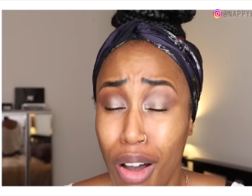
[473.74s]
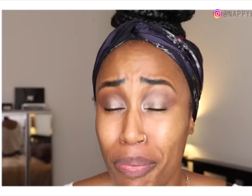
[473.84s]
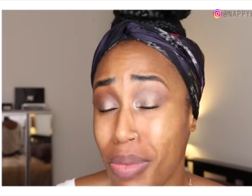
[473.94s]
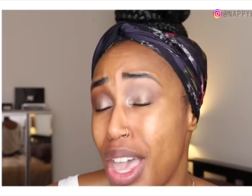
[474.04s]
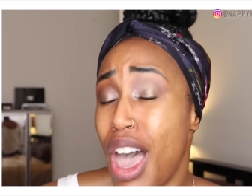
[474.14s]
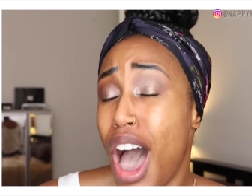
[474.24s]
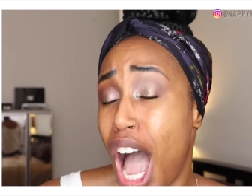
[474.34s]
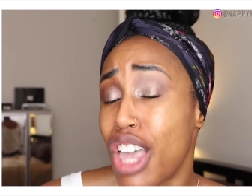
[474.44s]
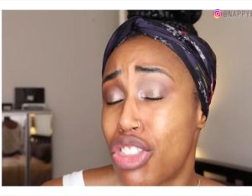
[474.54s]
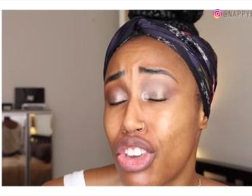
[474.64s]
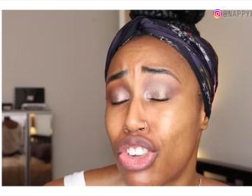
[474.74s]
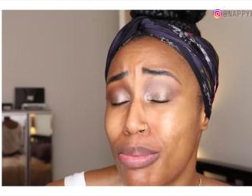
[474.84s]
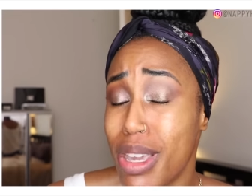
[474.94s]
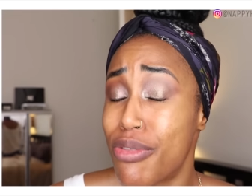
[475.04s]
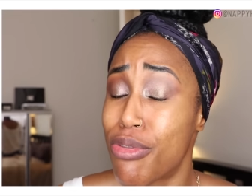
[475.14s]
um, I think
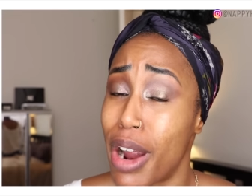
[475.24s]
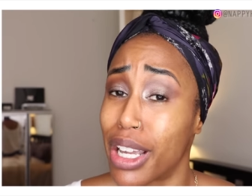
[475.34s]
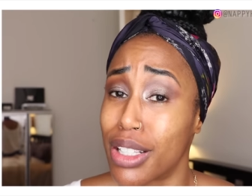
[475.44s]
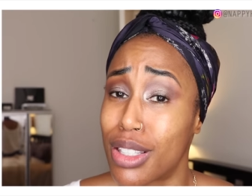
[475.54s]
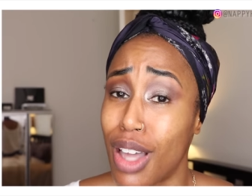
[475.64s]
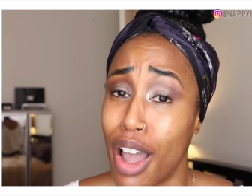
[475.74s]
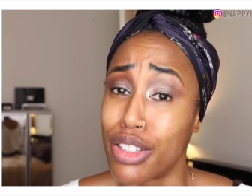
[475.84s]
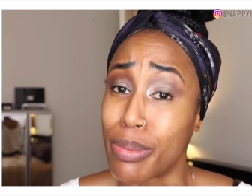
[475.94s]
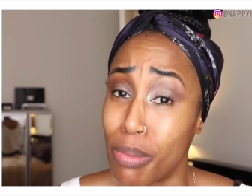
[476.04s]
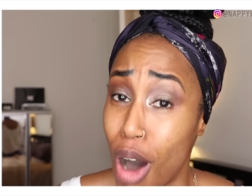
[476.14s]
you mean Frankenstein's